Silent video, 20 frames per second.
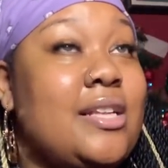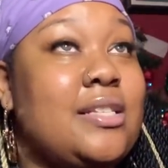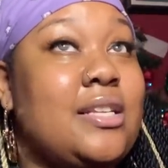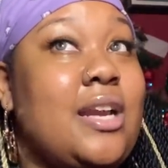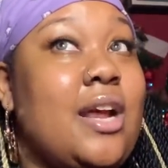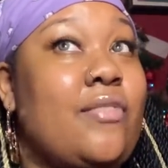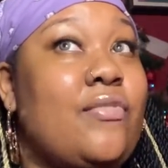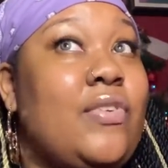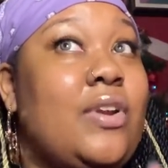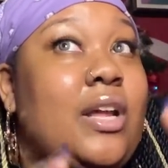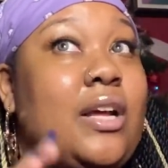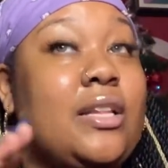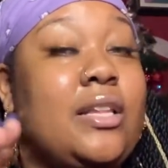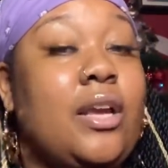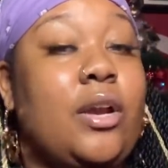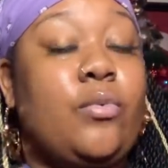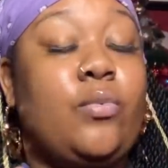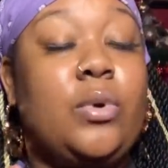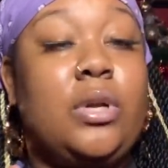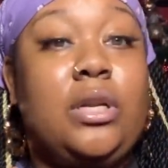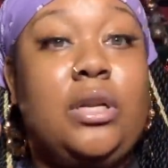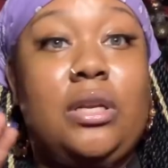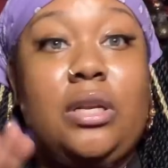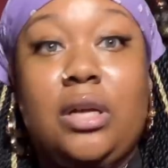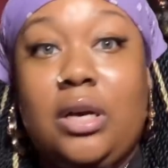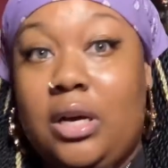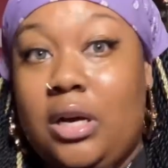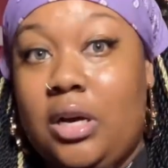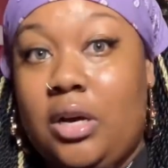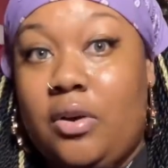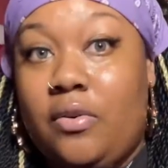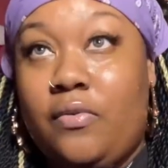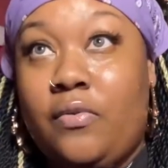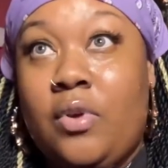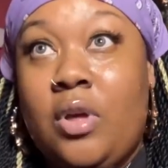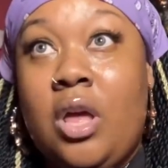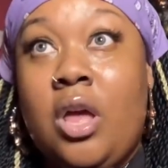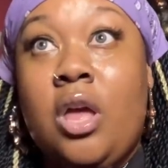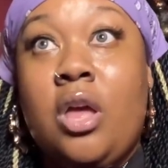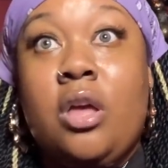that I feel like they would love
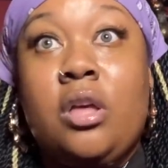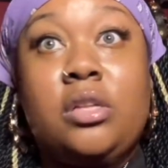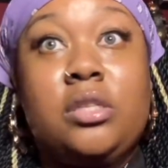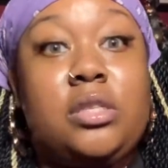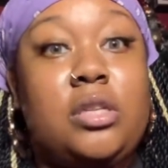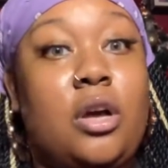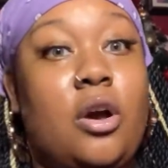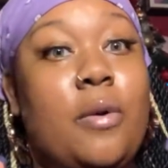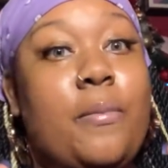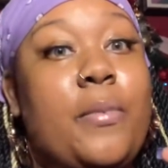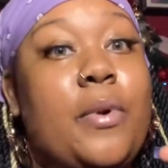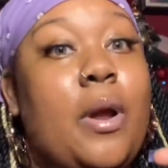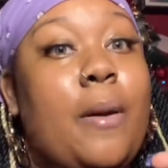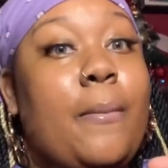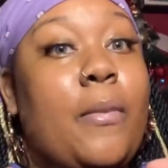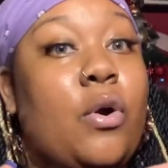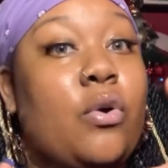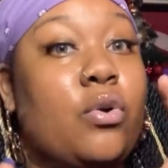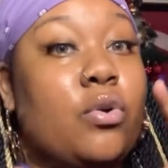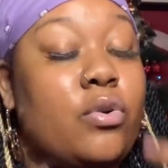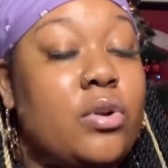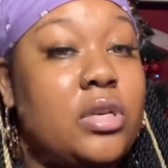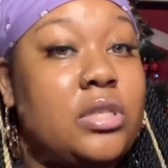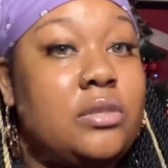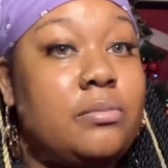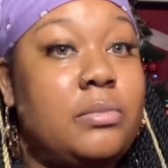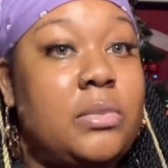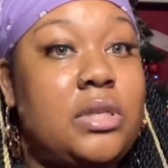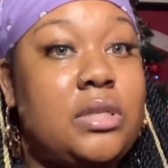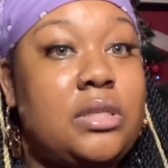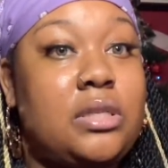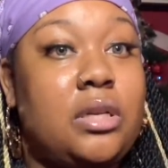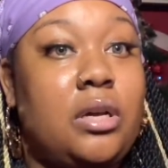to open up on Christmas.